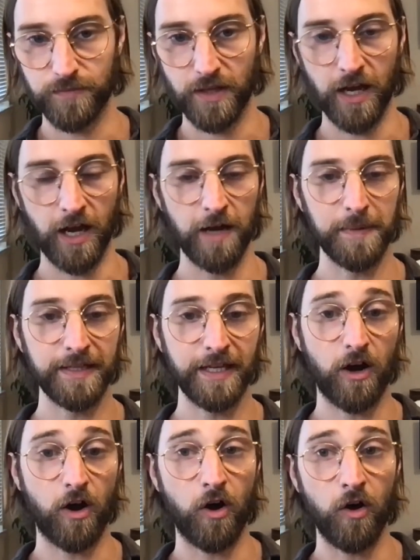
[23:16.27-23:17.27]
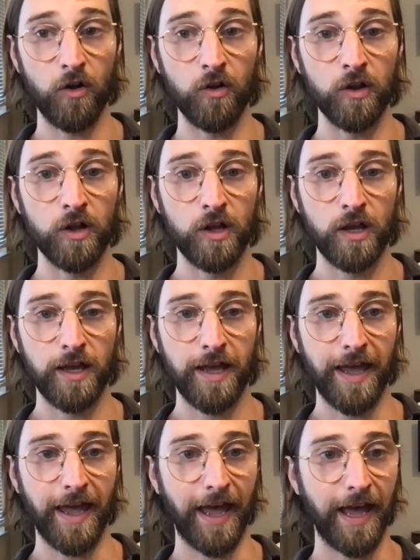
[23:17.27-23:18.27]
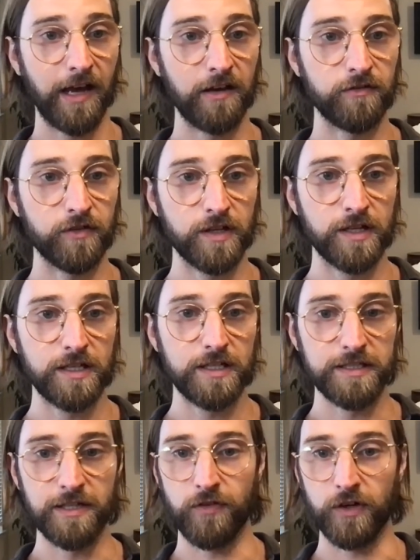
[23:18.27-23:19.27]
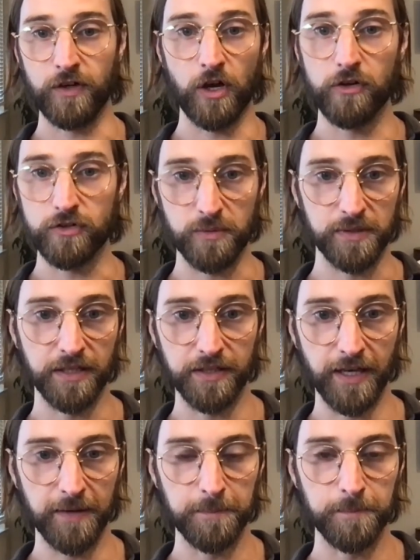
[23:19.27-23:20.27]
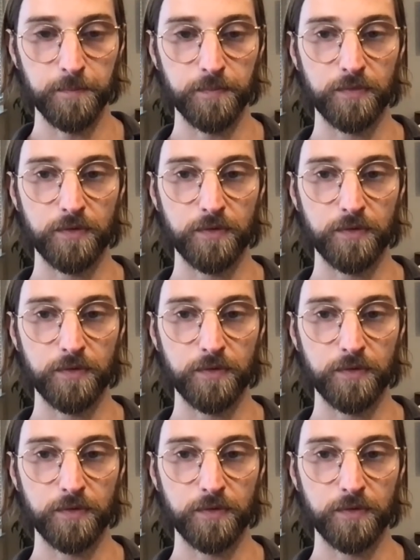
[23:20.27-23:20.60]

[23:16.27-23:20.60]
and they all have different codes within them